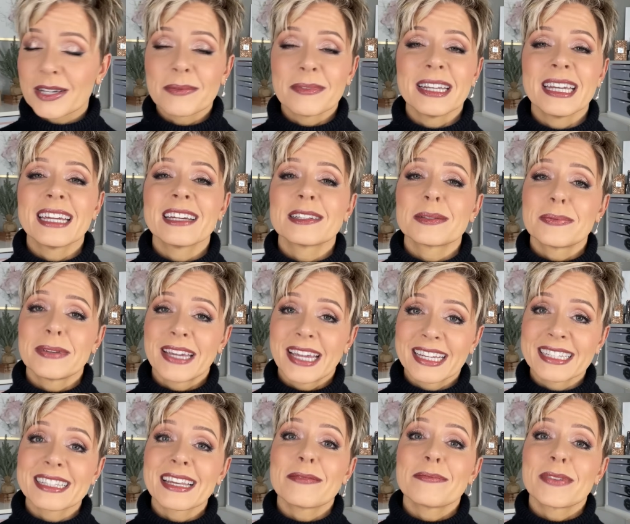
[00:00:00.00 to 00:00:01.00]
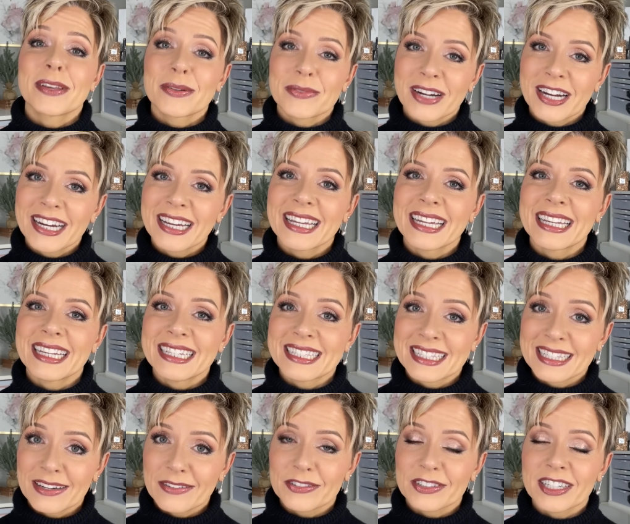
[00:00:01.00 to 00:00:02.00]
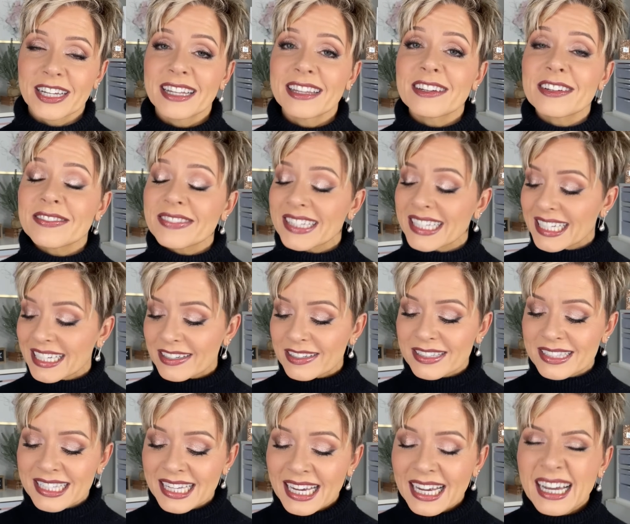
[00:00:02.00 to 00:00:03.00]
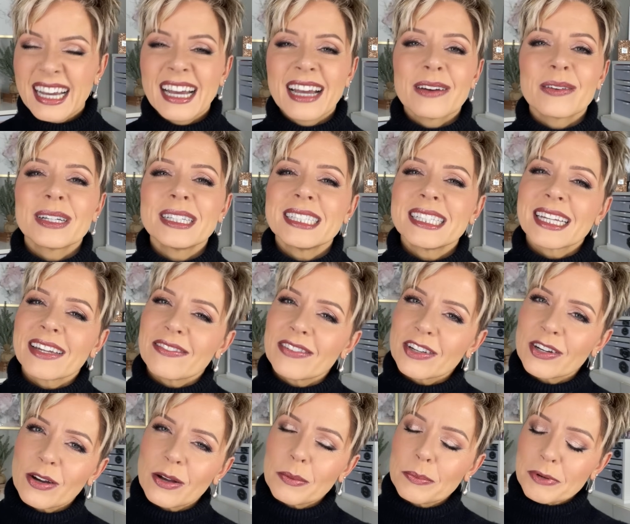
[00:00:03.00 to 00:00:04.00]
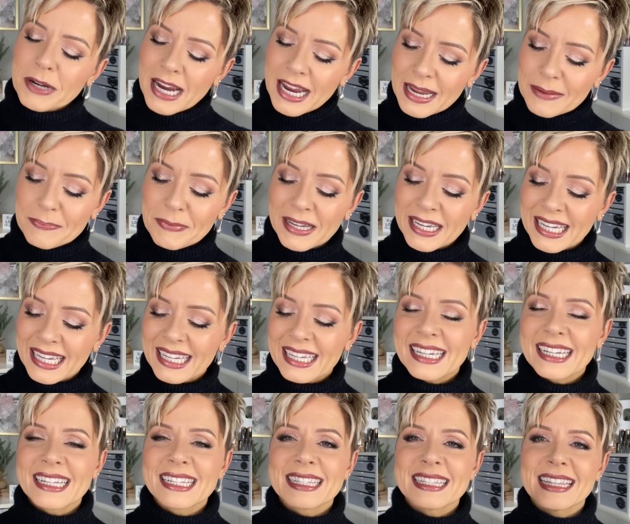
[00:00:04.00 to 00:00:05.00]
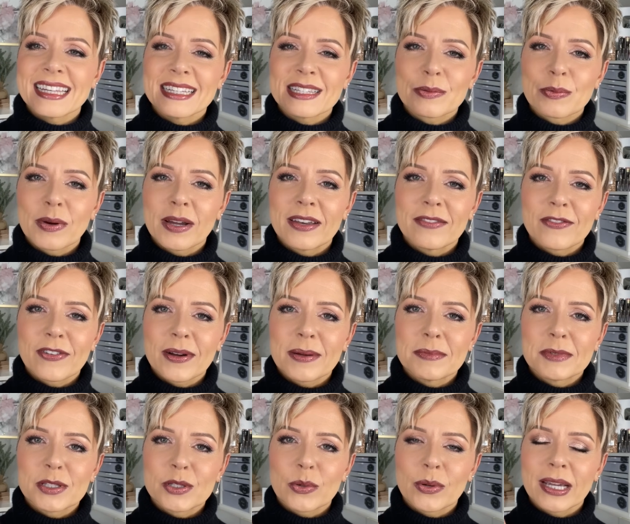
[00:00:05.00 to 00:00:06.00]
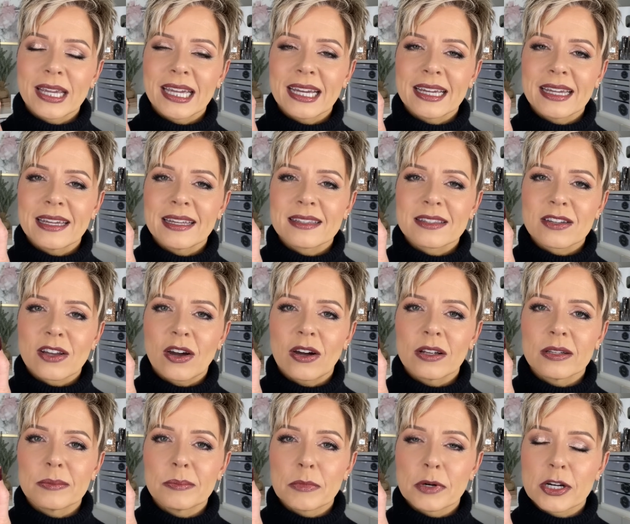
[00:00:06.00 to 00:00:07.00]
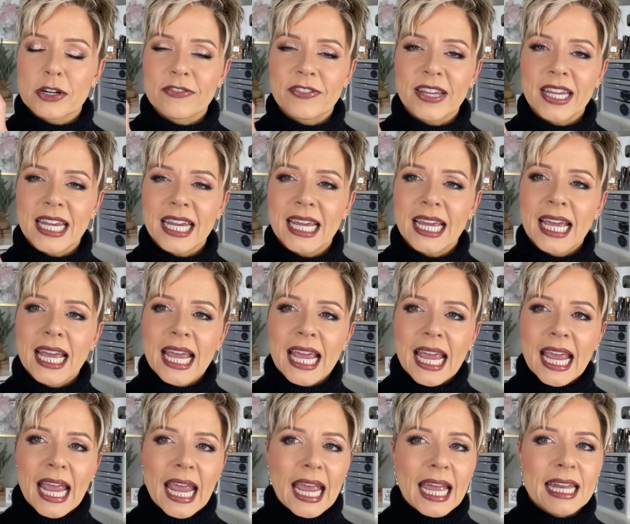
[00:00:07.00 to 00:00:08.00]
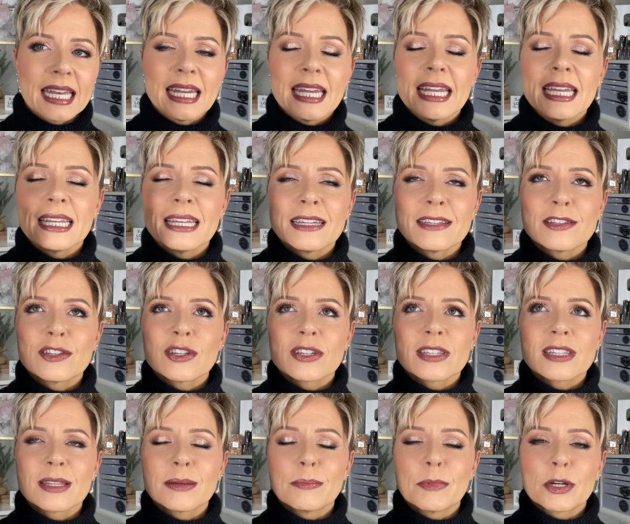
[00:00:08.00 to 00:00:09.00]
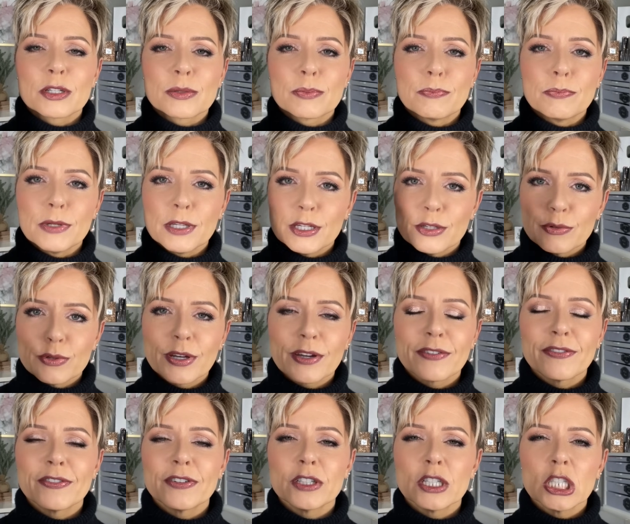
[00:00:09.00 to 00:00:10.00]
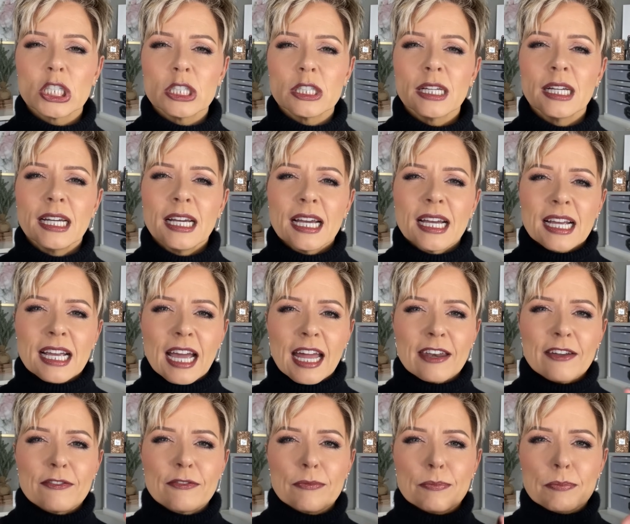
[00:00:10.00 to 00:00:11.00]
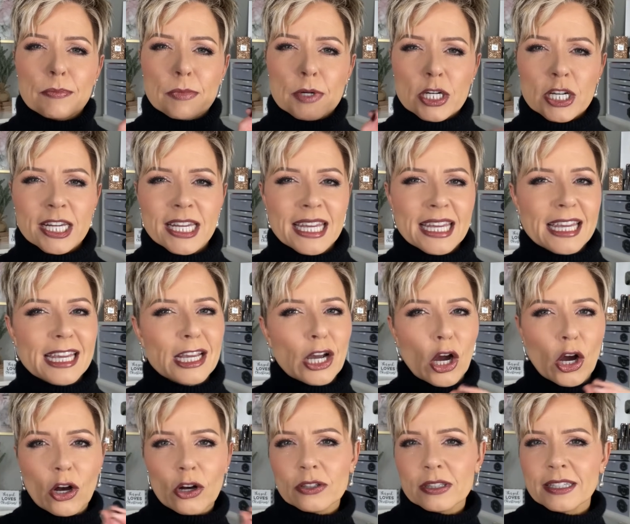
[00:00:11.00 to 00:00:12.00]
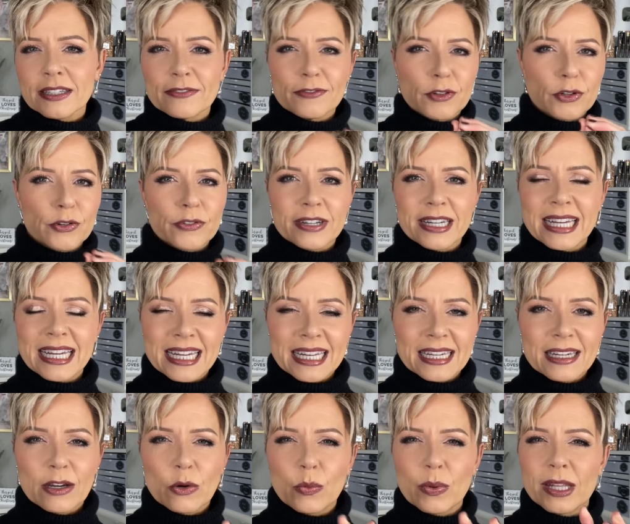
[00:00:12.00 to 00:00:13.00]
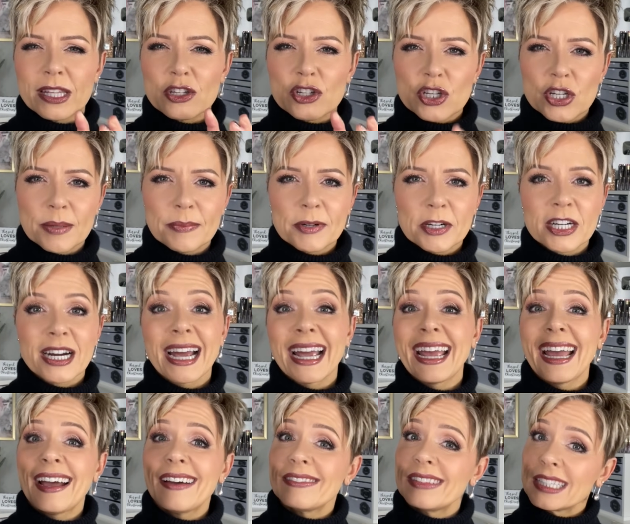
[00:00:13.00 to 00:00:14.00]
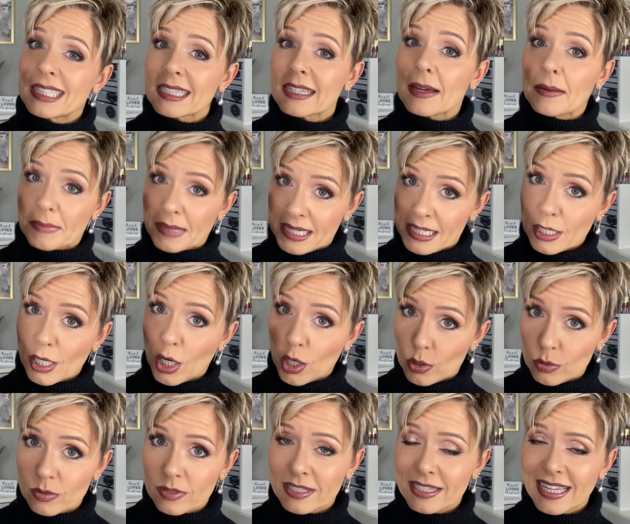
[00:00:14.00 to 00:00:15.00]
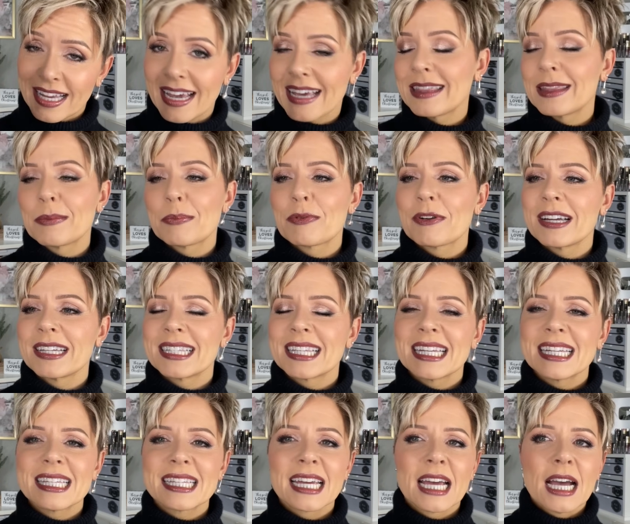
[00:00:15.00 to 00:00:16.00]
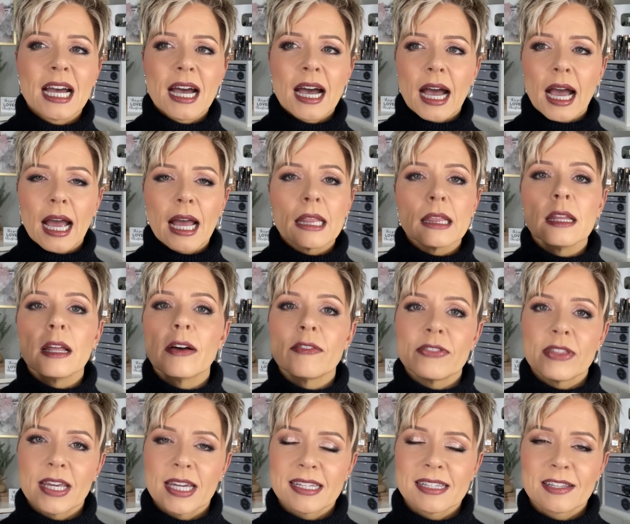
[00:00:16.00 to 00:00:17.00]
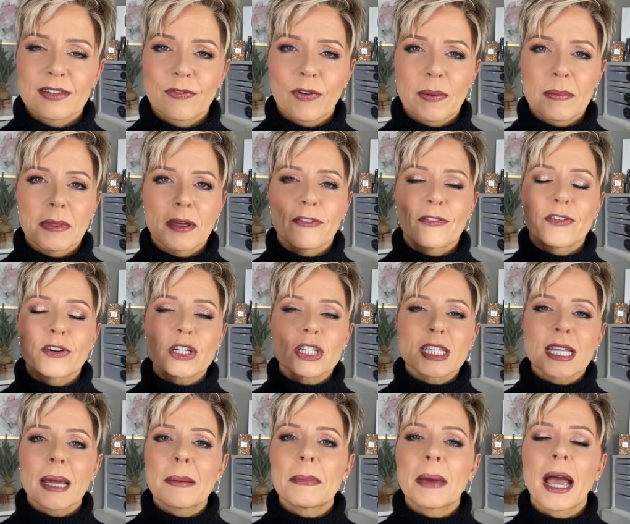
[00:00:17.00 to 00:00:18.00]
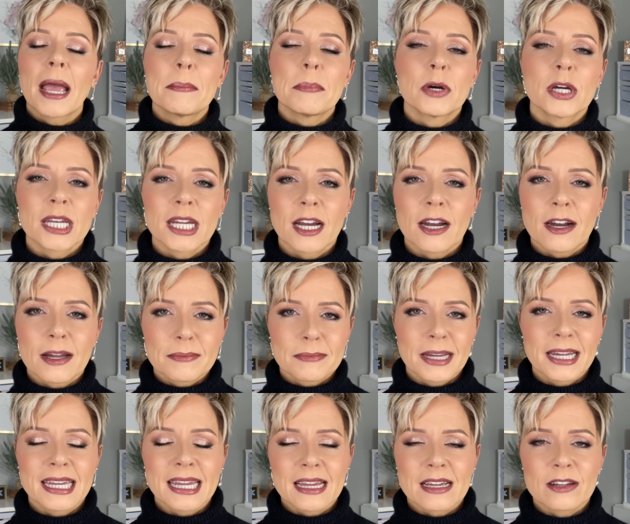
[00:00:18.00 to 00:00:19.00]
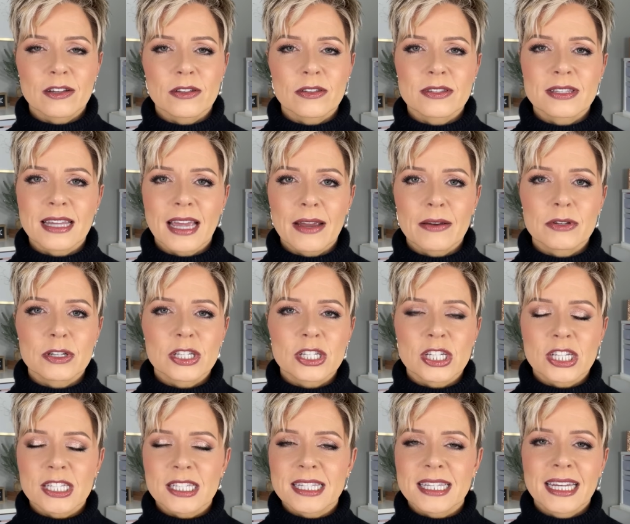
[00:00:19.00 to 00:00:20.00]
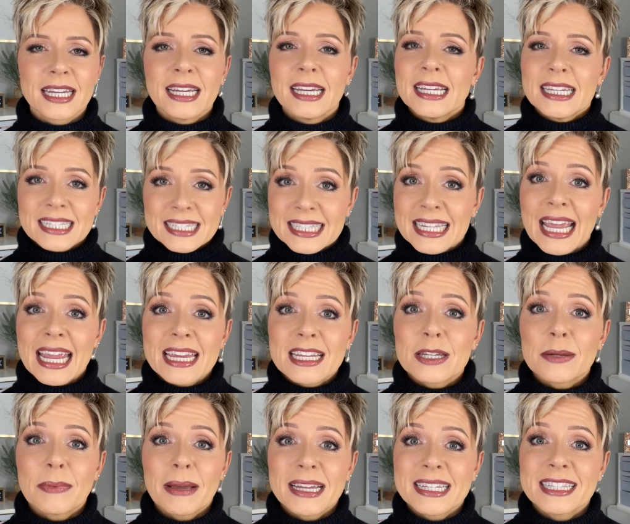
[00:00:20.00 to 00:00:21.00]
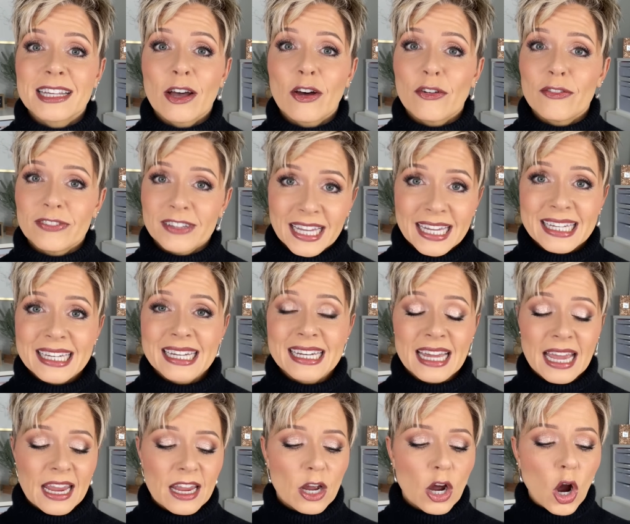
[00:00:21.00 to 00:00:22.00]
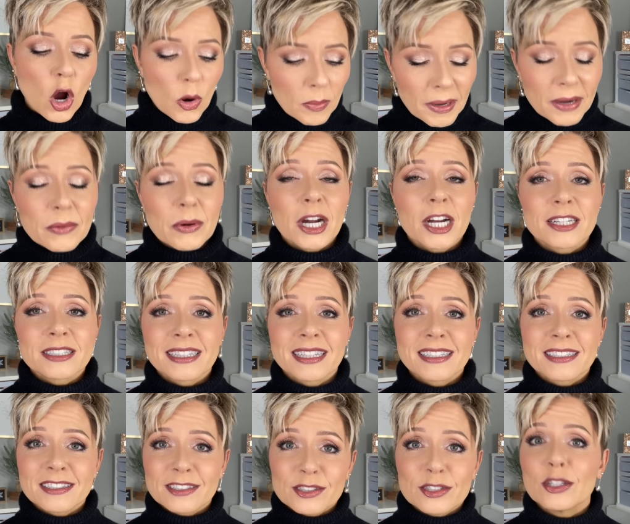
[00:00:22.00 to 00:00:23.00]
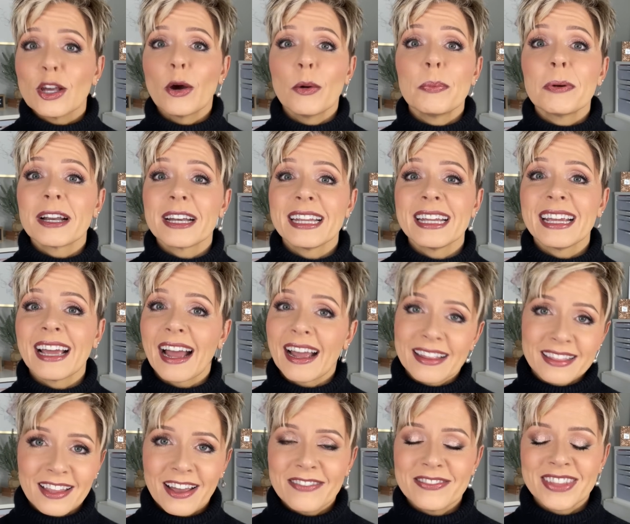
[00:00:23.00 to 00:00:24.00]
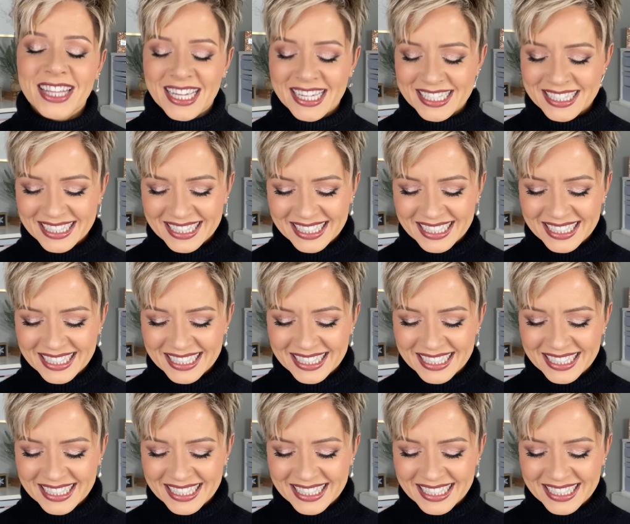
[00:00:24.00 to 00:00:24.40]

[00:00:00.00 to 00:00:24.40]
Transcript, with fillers: on my nails because I've been wearing it in several other videos. I wanted to give you all a break, but it is this one from Zoya. It's called Murphy. And it is just the most beautiful, kind of murky olive green with shimmer. I have this on my toes at the present. I love this. From the first time I put it on my nails, I was just saying to myself late at night, oh my word, this is so pretty. I love this.